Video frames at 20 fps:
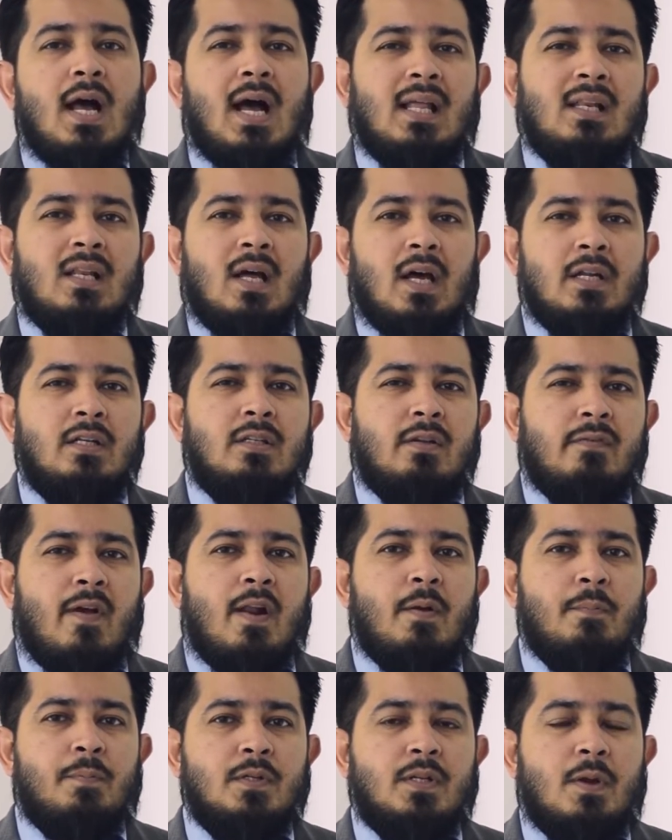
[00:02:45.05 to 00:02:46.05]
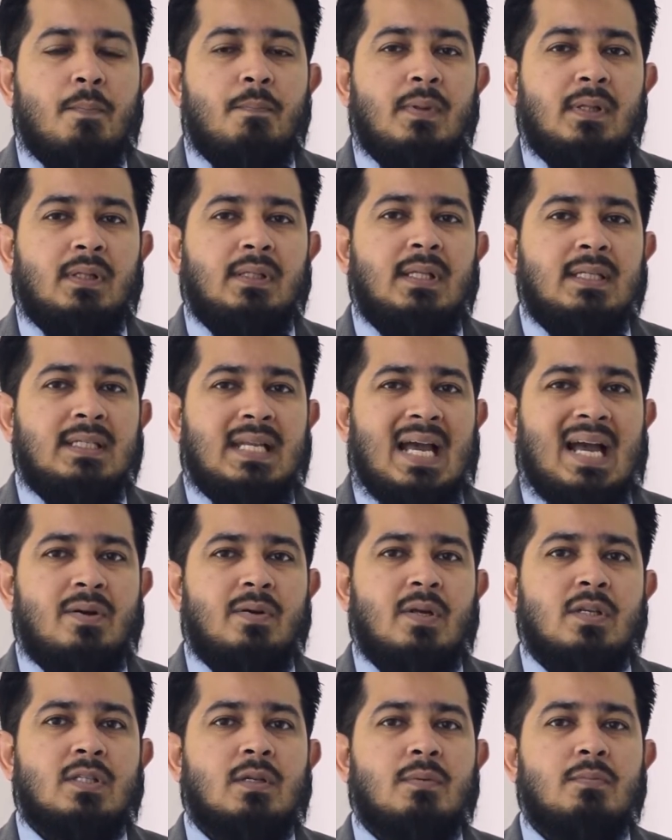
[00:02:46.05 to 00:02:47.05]
A lot of developers are building
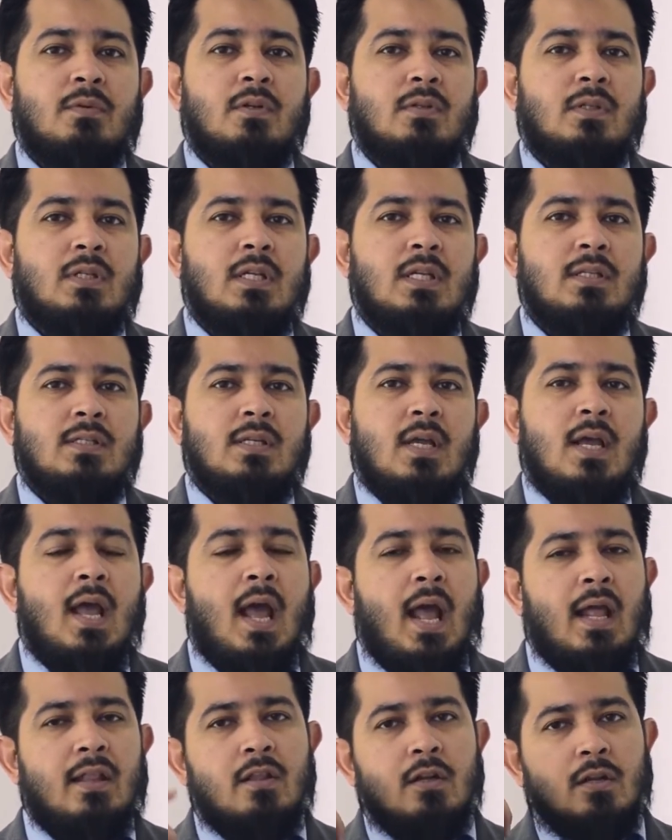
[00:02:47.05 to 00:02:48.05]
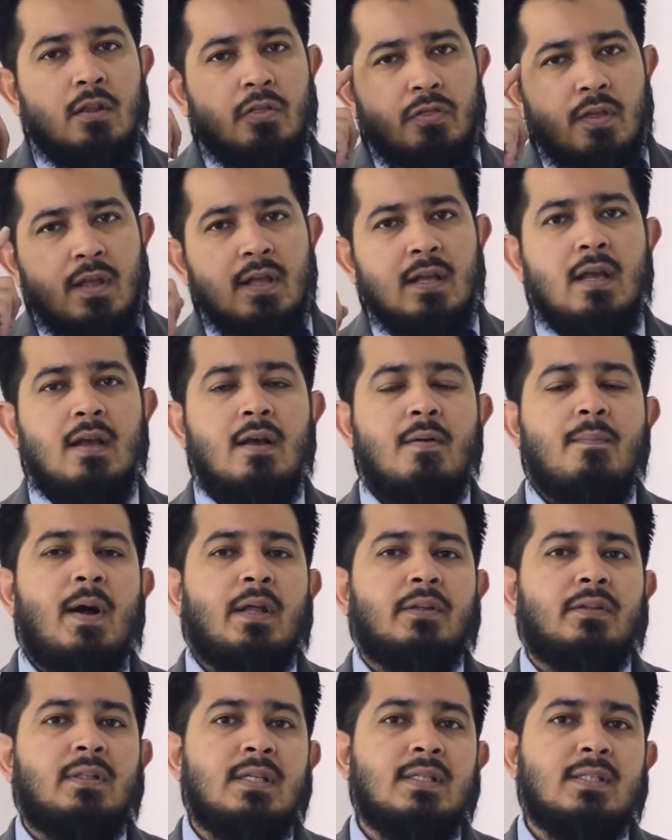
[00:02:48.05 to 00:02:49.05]
townhouse communities and they're thinking
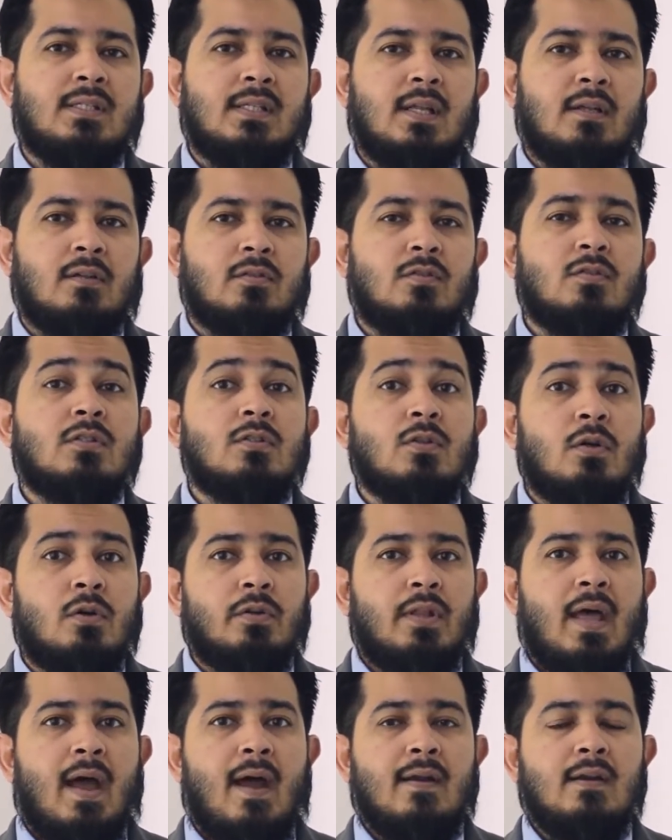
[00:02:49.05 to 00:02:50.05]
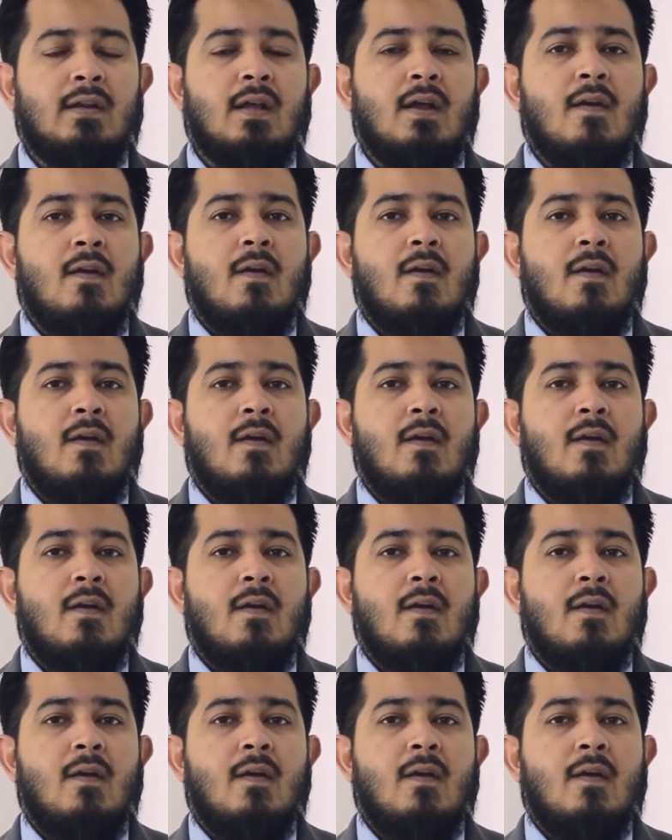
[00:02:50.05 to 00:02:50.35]
about these things so that